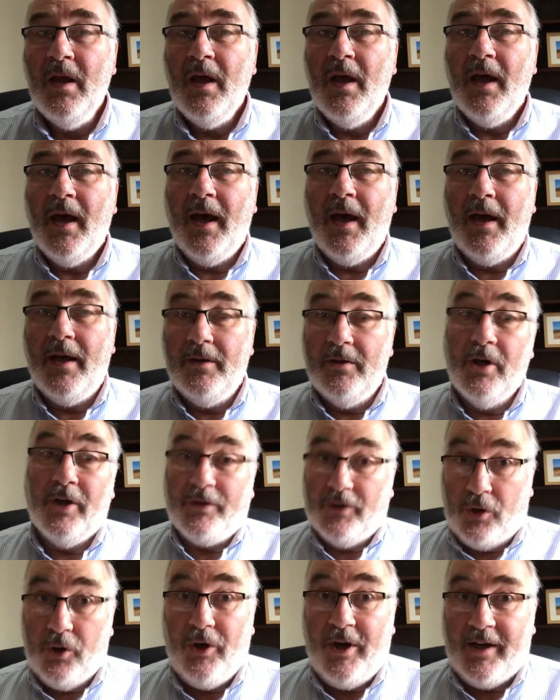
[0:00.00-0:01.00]
not
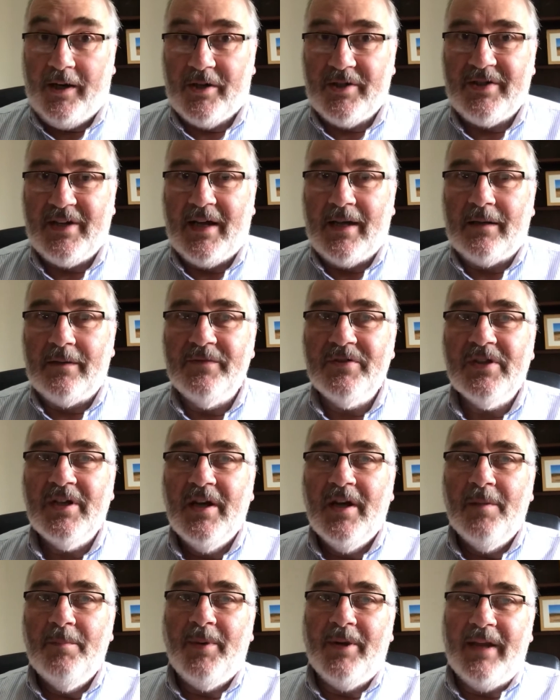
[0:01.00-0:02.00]
including ourselves,
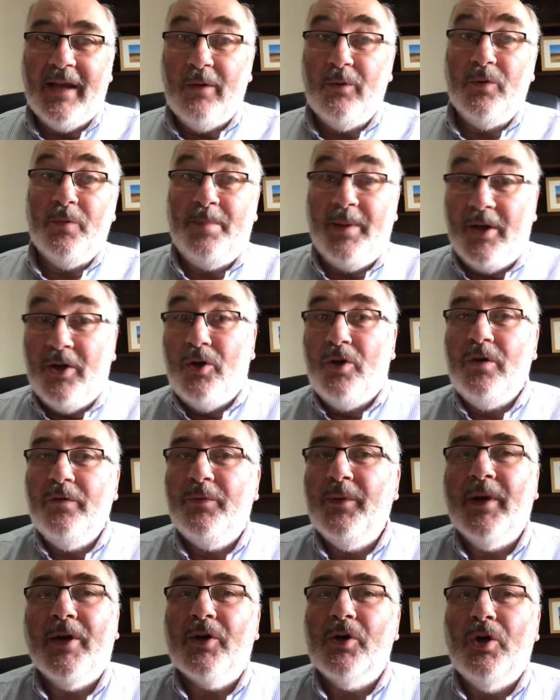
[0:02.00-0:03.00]
but it would be good if
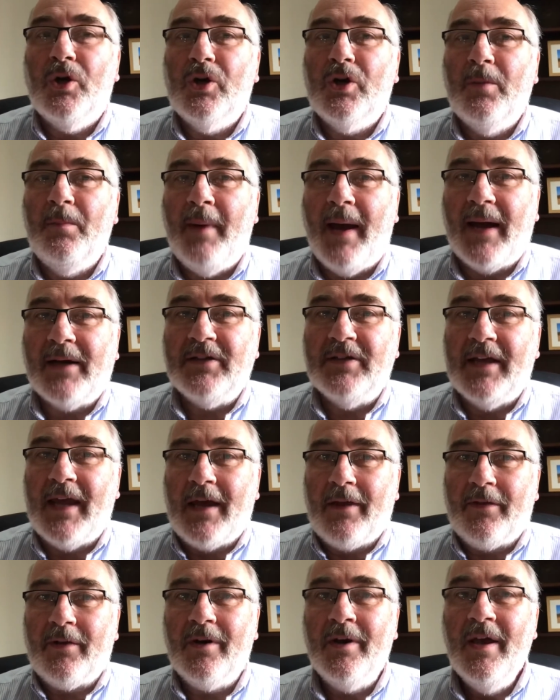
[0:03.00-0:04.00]
we could all come back
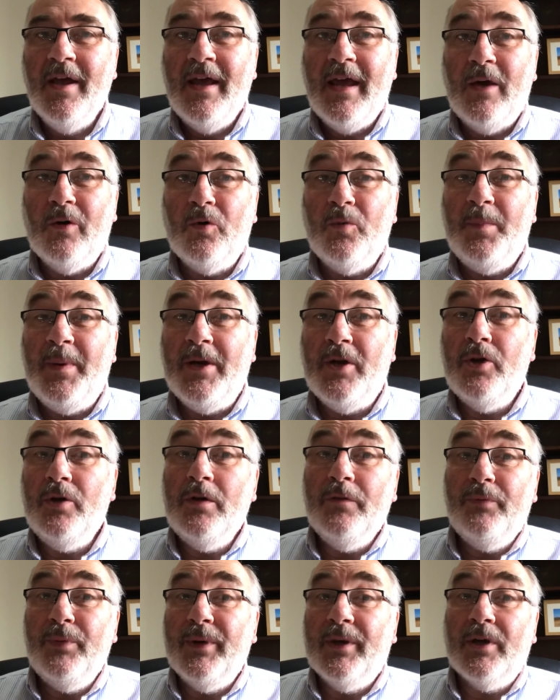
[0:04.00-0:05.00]
together. It would be good
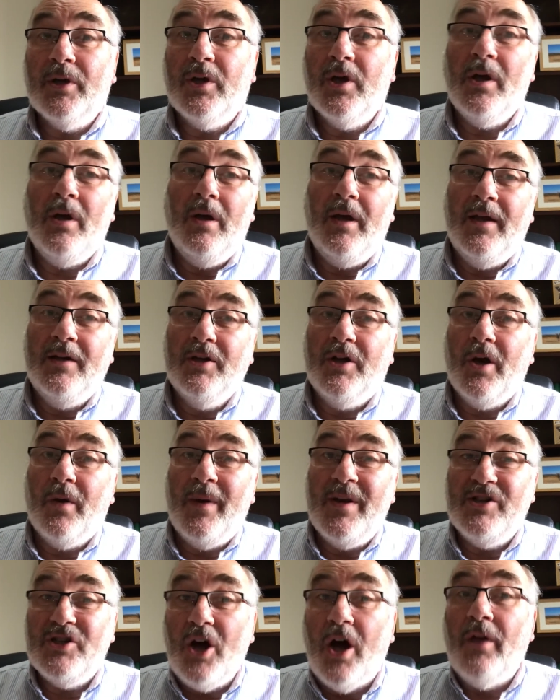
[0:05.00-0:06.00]
if we could
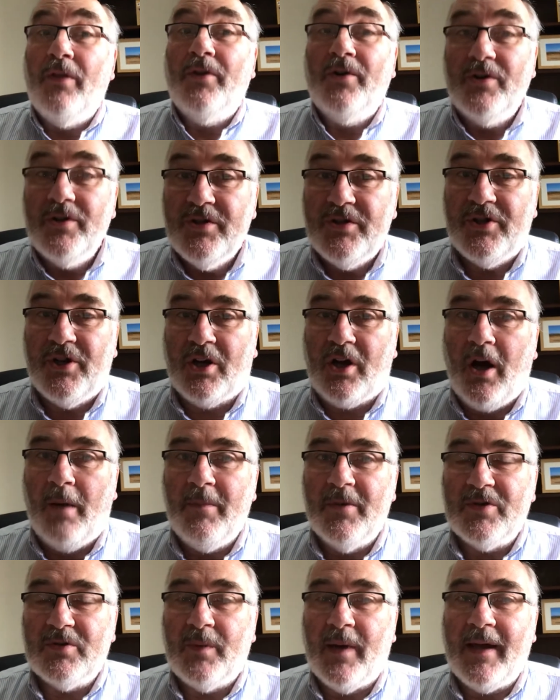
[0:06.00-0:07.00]
encourage others to come
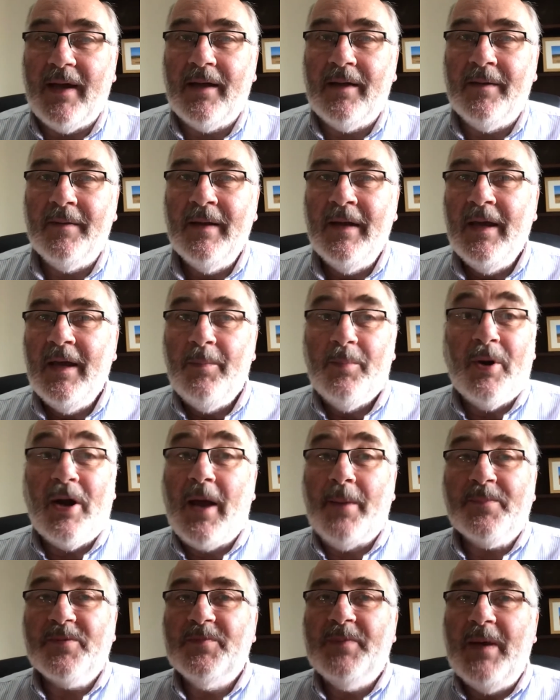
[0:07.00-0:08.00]
as well,
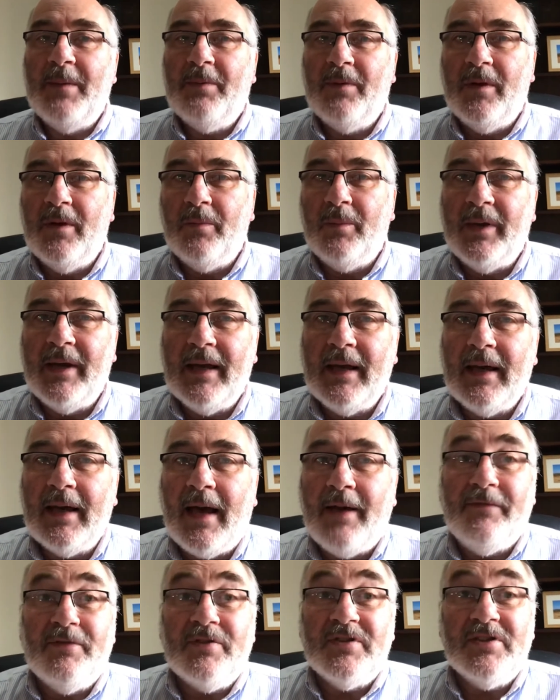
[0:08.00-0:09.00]
perhaps people that we
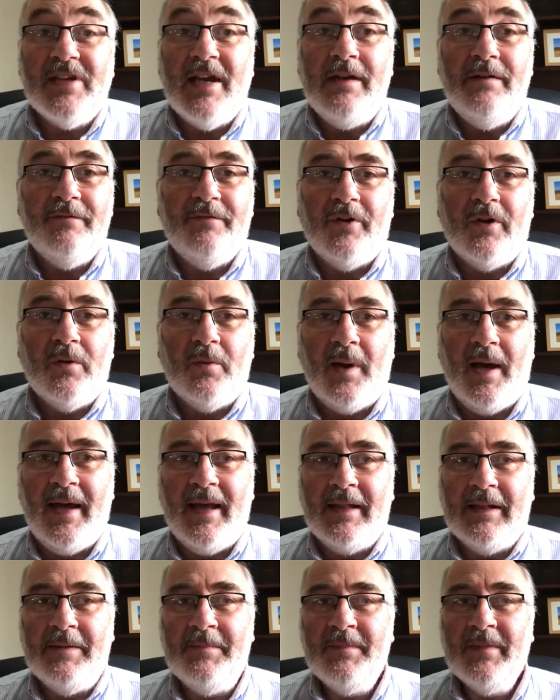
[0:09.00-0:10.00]
haven't seen for a
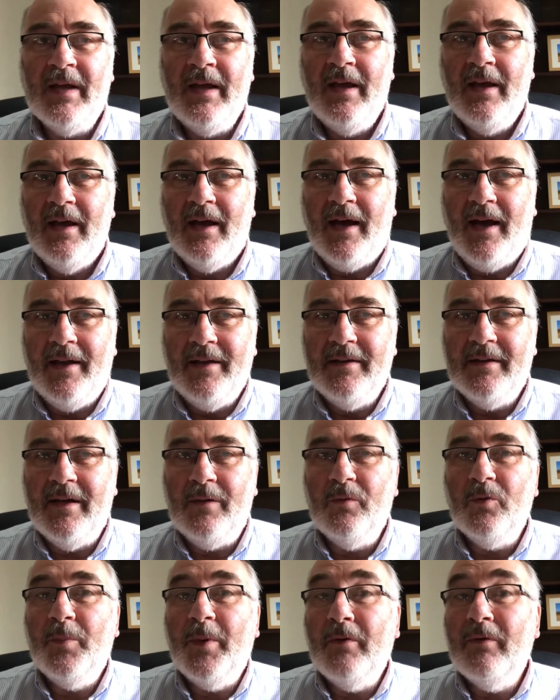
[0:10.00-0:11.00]
while. And it
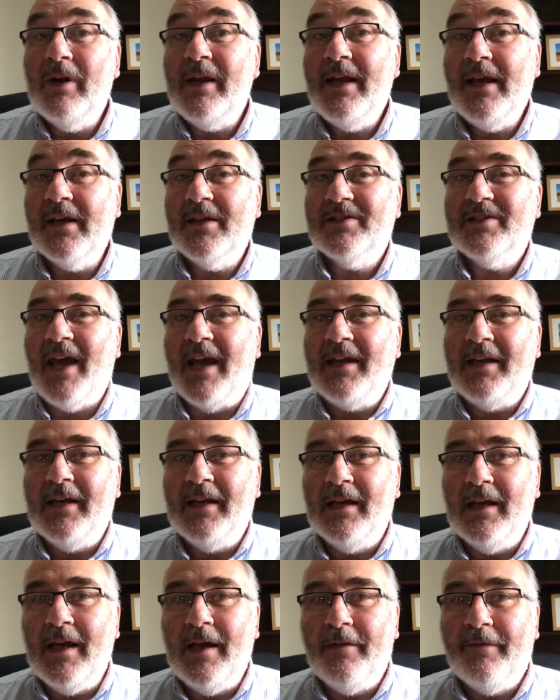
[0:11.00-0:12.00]
would be really
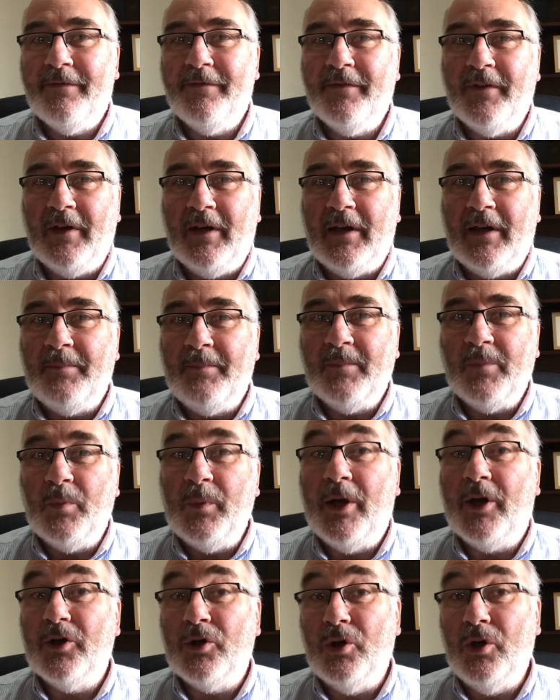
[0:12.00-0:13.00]
exciting if
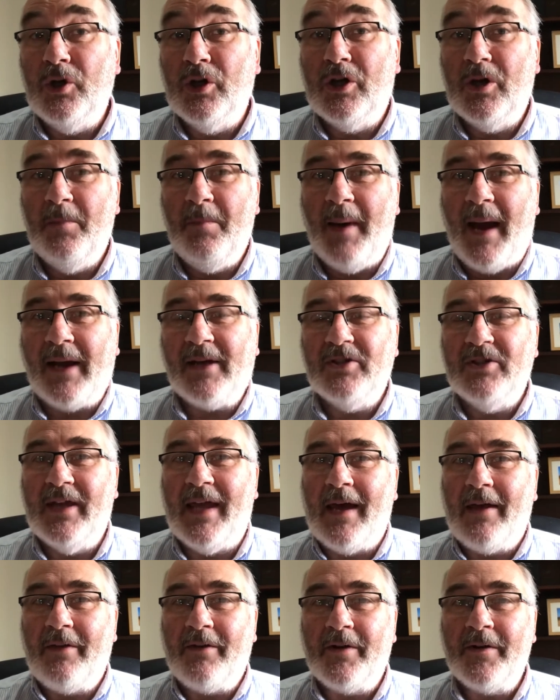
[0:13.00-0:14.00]
we could all come back
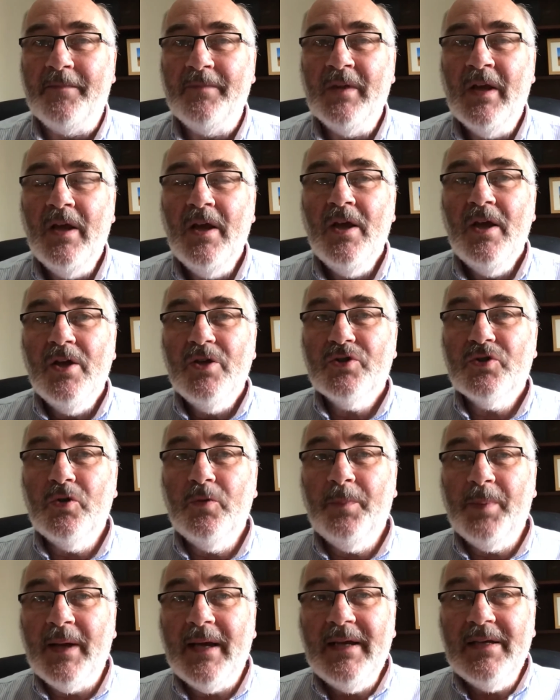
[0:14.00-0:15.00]
together. So
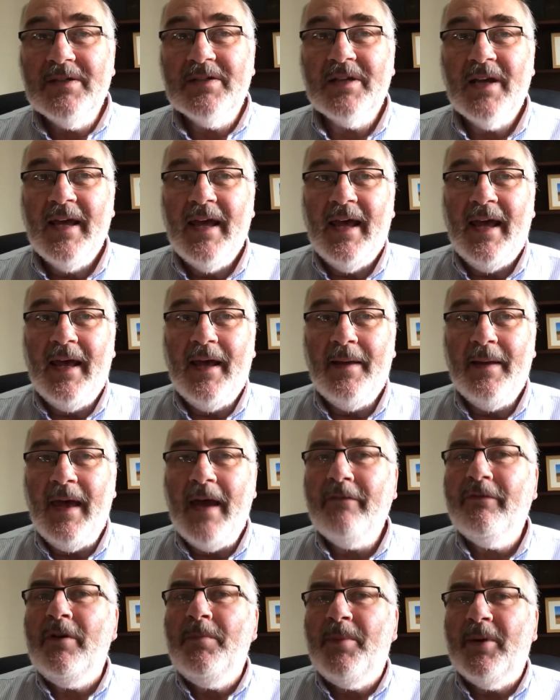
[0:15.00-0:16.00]
please,
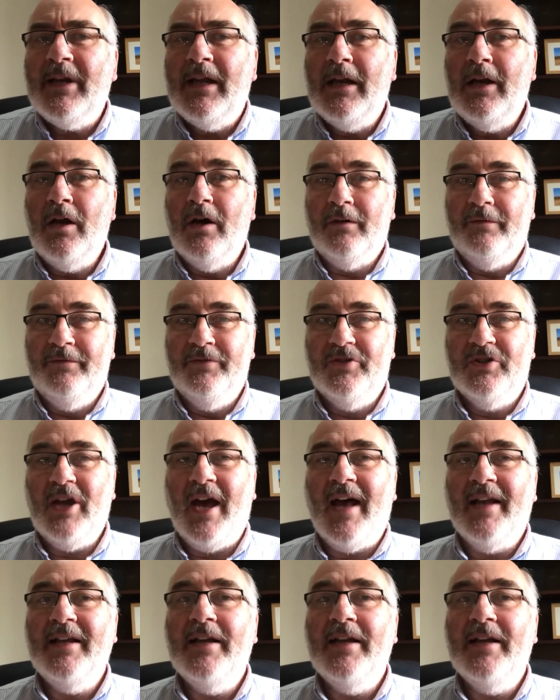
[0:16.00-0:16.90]
everybody loves an